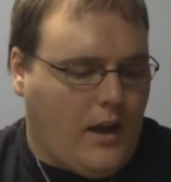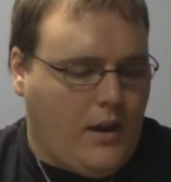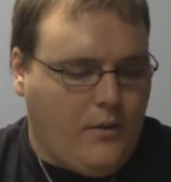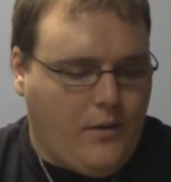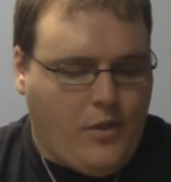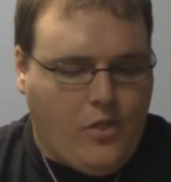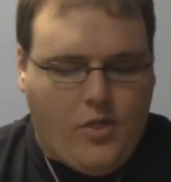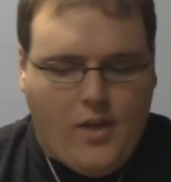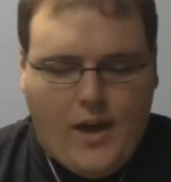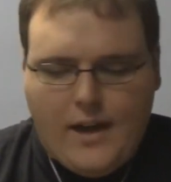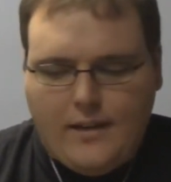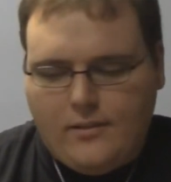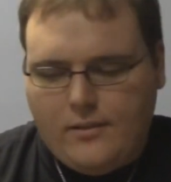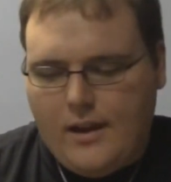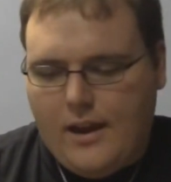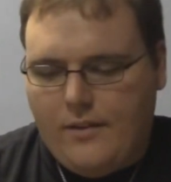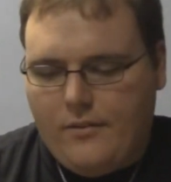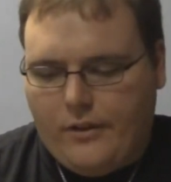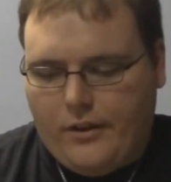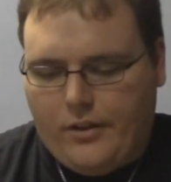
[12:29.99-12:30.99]
Anyway,
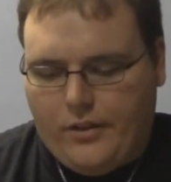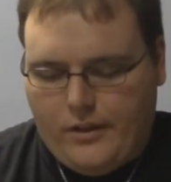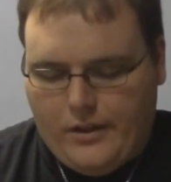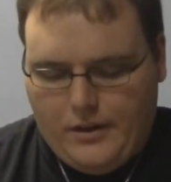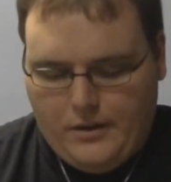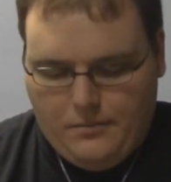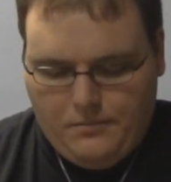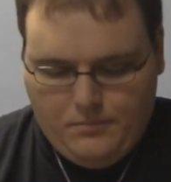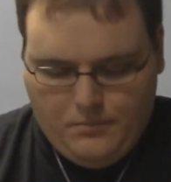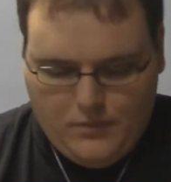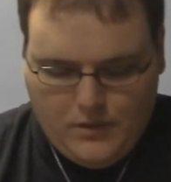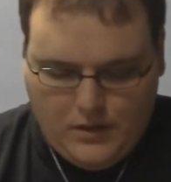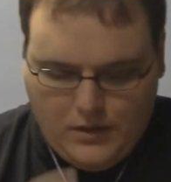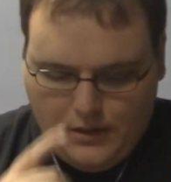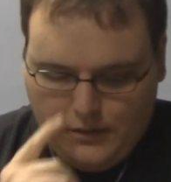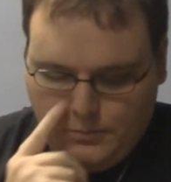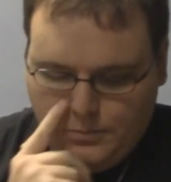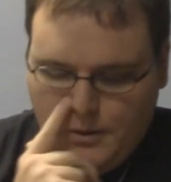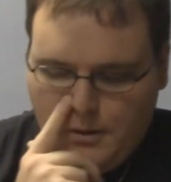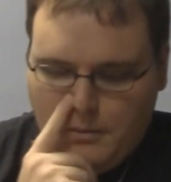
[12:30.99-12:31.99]
that's everything.
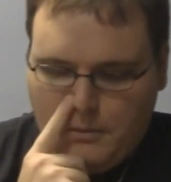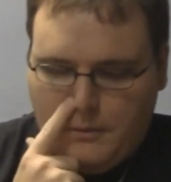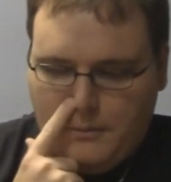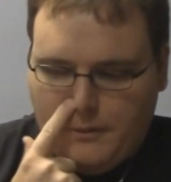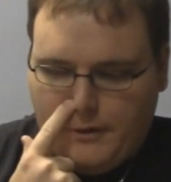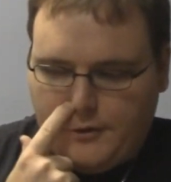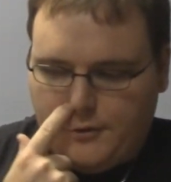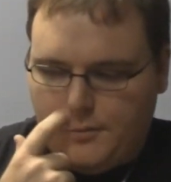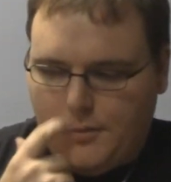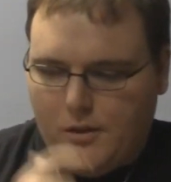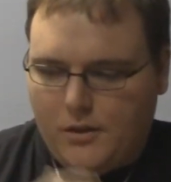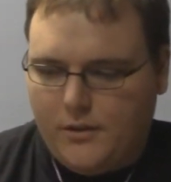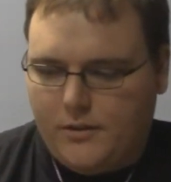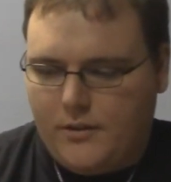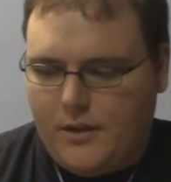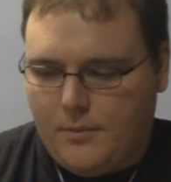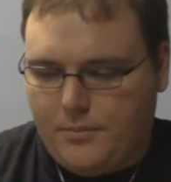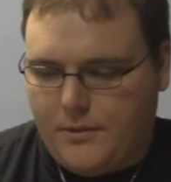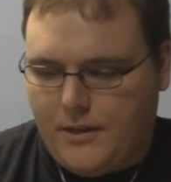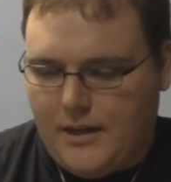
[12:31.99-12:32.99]
That's probably my
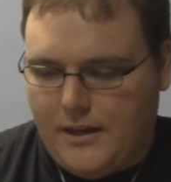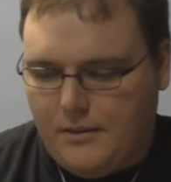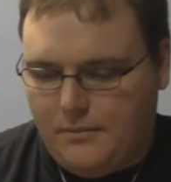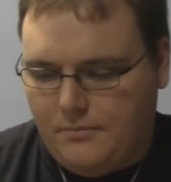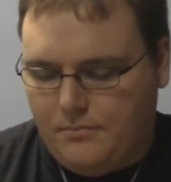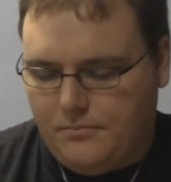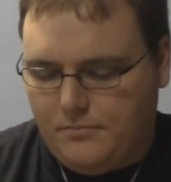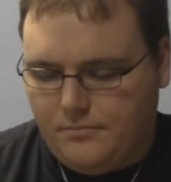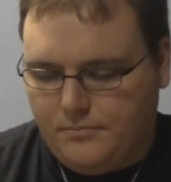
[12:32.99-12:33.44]
smallest update.